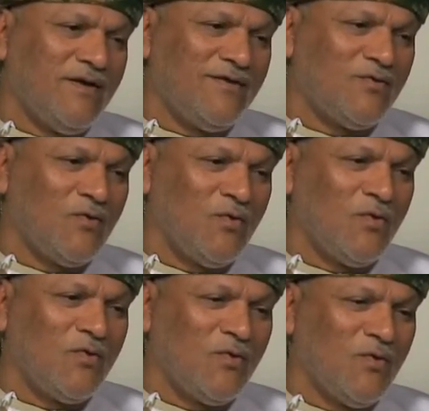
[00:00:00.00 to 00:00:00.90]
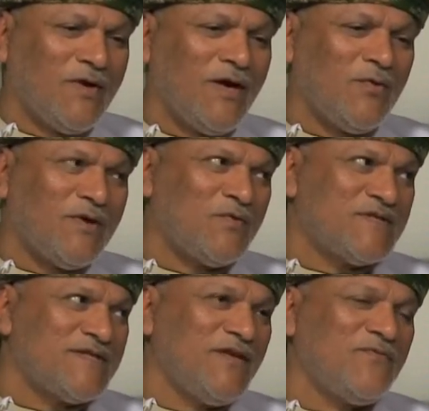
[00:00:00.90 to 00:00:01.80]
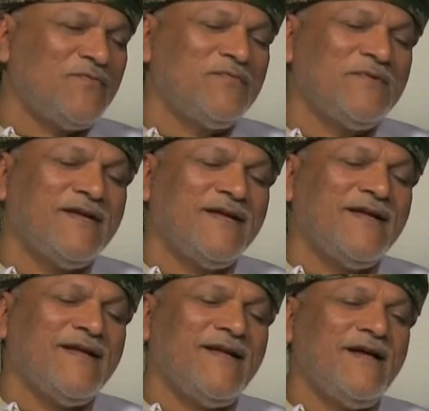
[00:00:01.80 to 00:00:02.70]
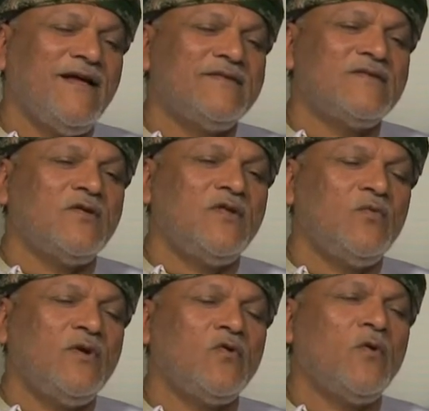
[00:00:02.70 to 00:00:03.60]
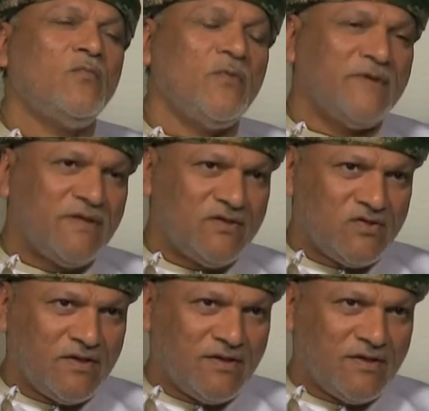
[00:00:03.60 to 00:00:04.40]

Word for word: here look look ourself. ourselves as the, we complement each